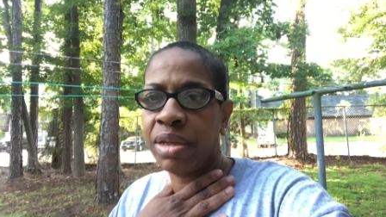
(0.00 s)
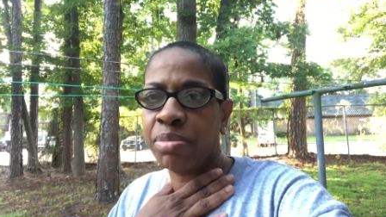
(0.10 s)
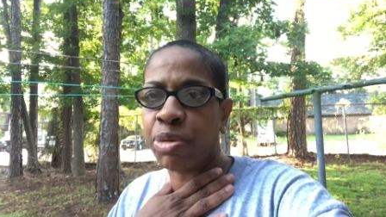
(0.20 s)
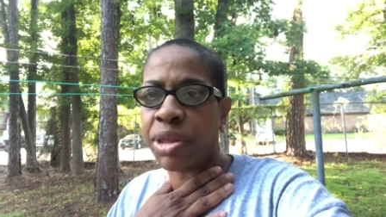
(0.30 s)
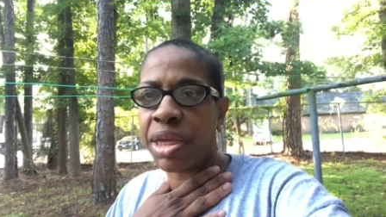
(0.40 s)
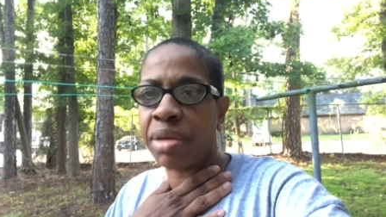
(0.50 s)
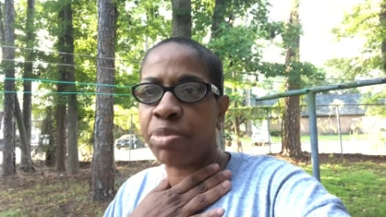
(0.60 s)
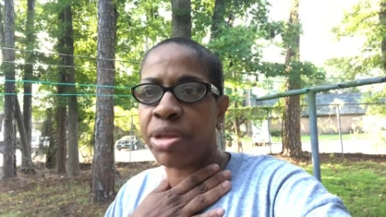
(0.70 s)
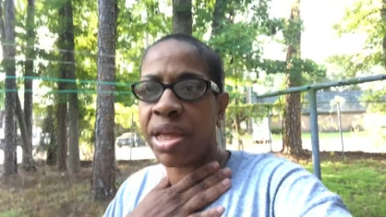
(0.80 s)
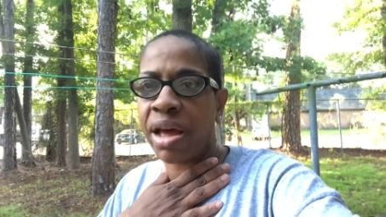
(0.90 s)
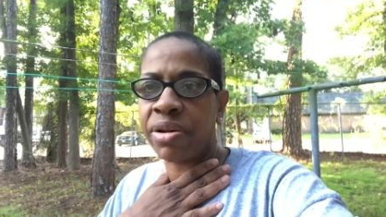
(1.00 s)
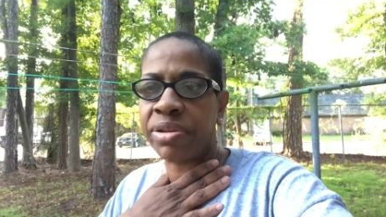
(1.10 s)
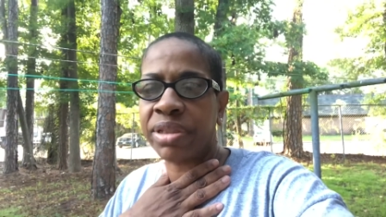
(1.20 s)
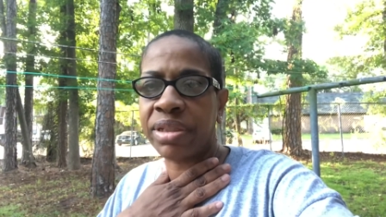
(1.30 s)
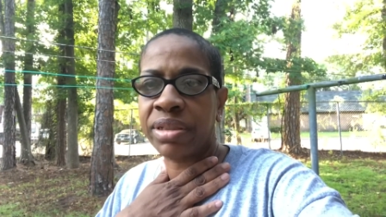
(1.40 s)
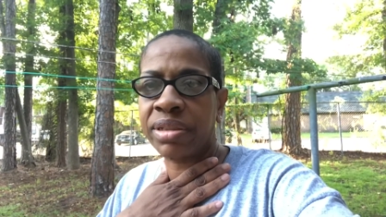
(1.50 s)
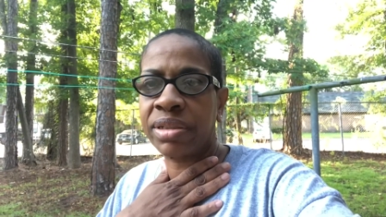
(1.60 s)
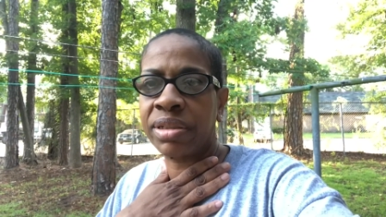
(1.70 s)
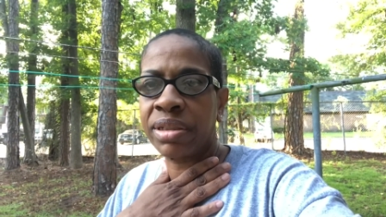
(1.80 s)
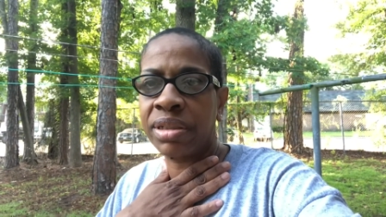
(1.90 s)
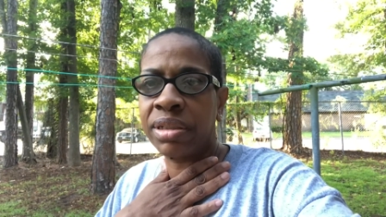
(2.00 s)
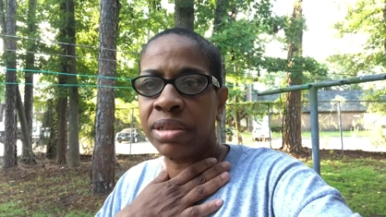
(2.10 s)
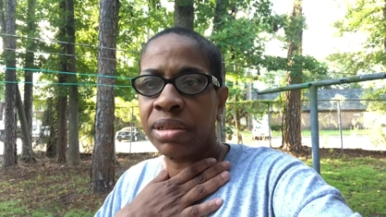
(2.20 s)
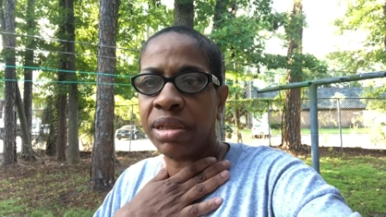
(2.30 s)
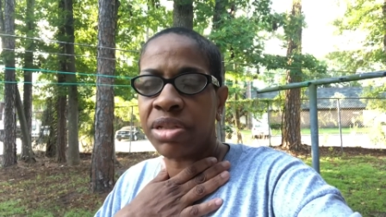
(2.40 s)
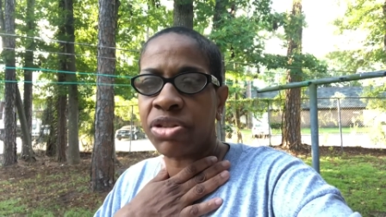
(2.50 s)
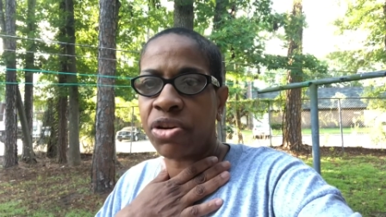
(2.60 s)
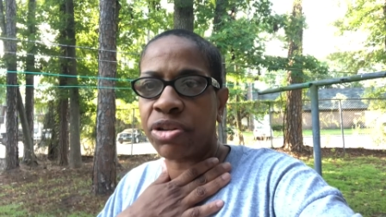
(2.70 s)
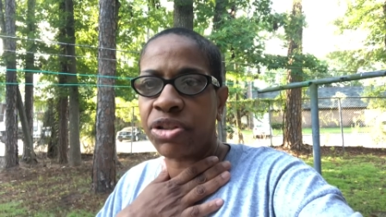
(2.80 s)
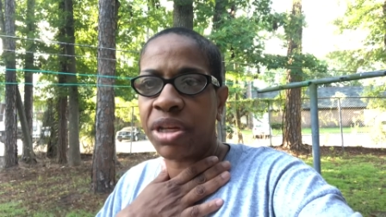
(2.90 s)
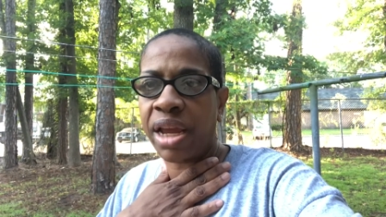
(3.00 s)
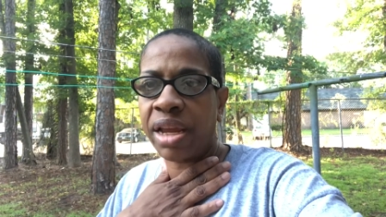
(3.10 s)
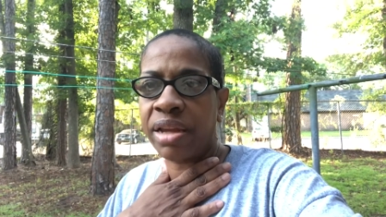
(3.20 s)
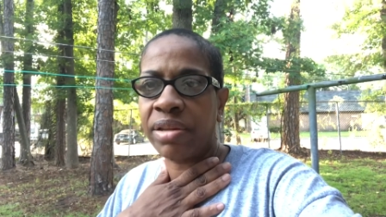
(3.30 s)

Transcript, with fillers: Breathe in, breathe out, and start your day